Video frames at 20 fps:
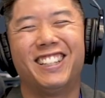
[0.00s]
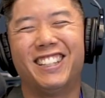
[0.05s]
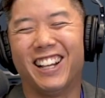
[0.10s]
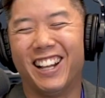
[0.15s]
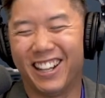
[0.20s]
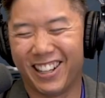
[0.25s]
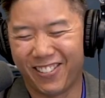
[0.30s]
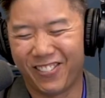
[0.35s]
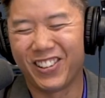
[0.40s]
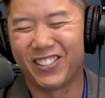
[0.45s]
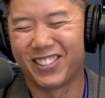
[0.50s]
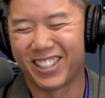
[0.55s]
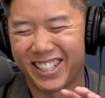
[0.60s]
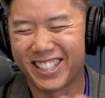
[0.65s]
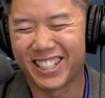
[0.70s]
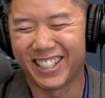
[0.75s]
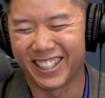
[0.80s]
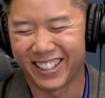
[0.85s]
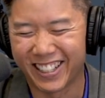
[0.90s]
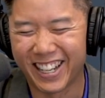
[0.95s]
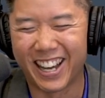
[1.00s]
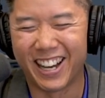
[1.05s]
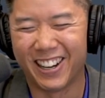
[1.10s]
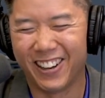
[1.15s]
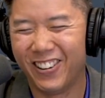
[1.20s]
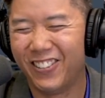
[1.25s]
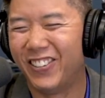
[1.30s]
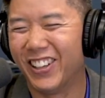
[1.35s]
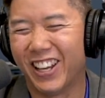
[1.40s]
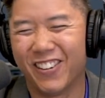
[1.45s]
A lot of people are selling
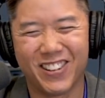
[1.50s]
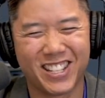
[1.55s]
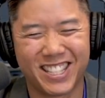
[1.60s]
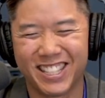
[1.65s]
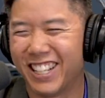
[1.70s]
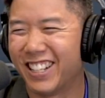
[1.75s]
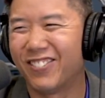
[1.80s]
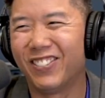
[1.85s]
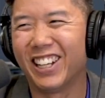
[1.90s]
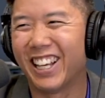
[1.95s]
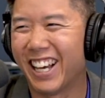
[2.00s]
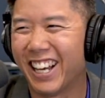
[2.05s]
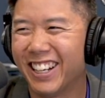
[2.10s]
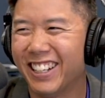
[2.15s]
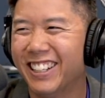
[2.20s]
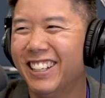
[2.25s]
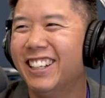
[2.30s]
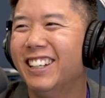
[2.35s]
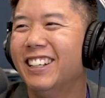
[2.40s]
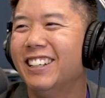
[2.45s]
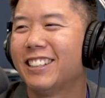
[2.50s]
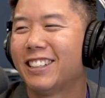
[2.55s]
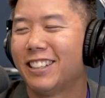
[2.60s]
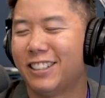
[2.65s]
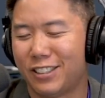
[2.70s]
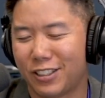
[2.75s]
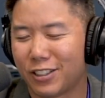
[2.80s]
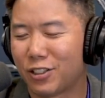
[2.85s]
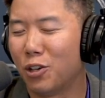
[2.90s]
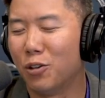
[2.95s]
now, but that wasn't the plan
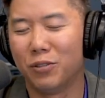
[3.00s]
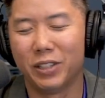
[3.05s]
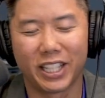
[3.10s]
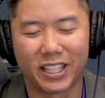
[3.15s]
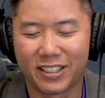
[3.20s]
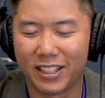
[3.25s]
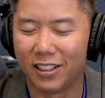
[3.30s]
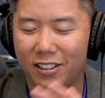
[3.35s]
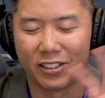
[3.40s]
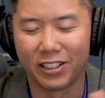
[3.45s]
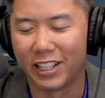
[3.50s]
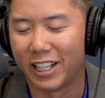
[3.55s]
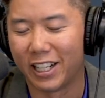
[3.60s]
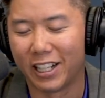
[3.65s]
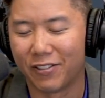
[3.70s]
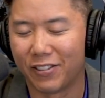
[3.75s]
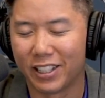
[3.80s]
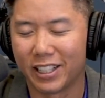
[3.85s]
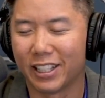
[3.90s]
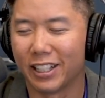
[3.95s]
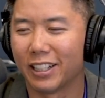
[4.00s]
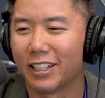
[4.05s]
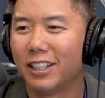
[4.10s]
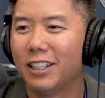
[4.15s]
because COVID accelerated everything.